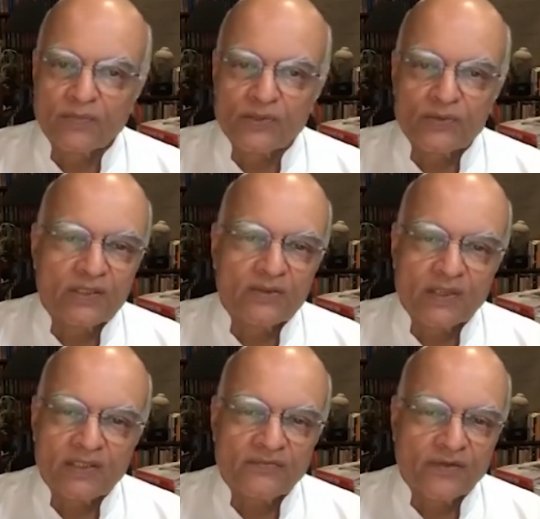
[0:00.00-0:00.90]
between
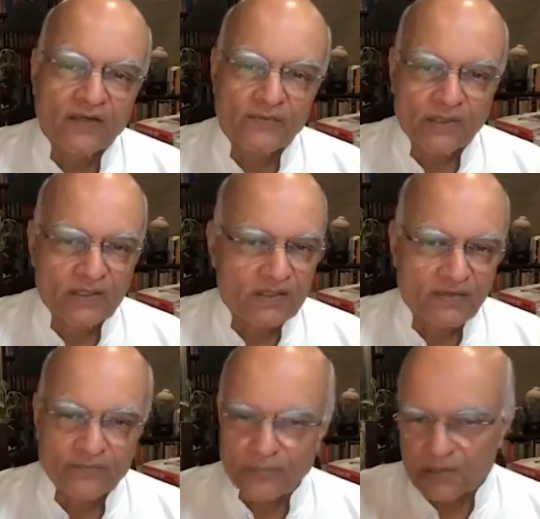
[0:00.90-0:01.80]

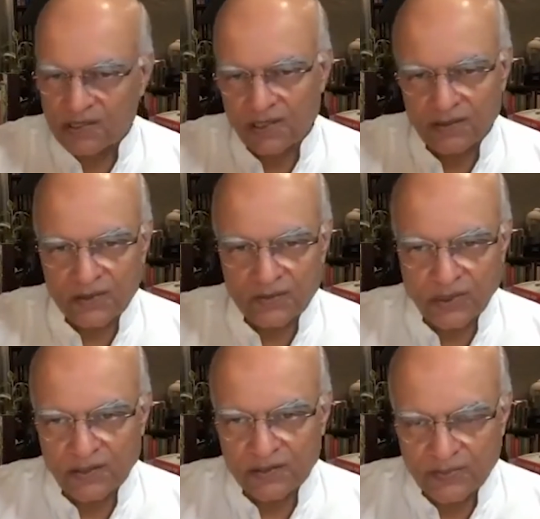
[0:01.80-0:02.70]
25-27% is
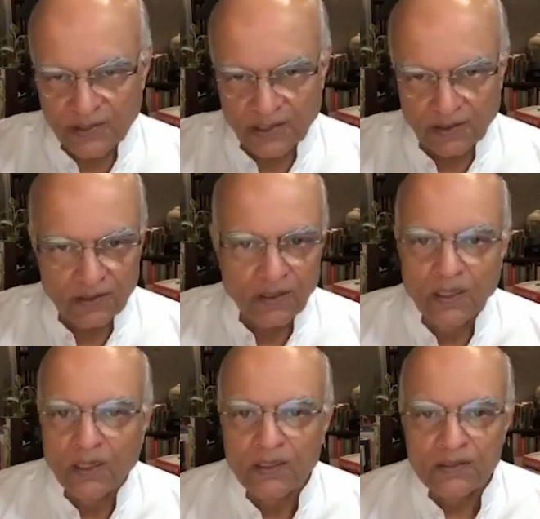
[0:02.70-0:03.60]
where it's been
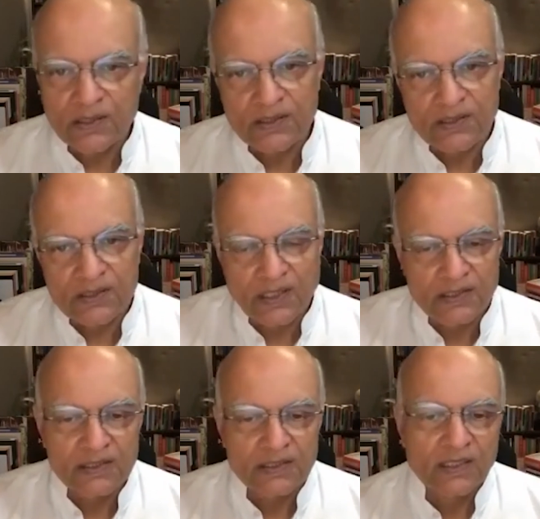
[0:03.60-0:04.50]
since
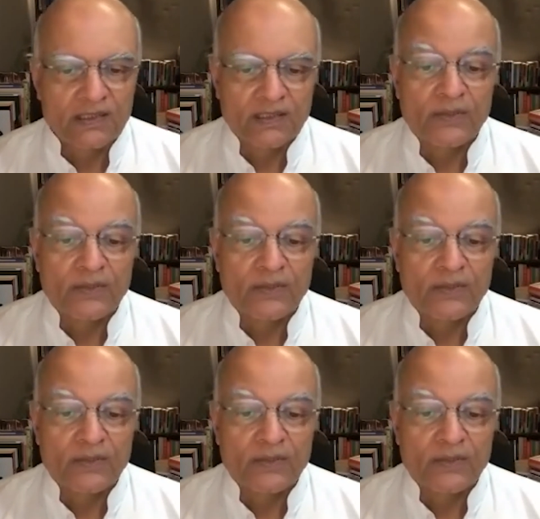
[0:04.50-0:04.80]
1980.